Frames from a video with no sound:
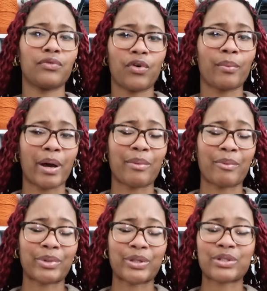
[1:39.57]
for my
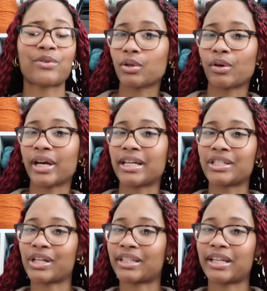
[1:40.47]
members, so go ahead and
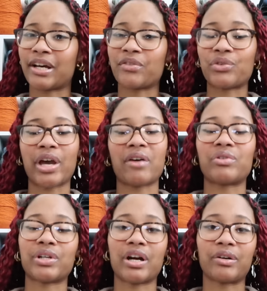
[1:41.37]
check that out if you
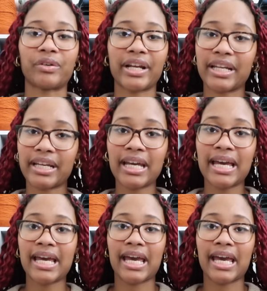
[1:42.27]
haven't already.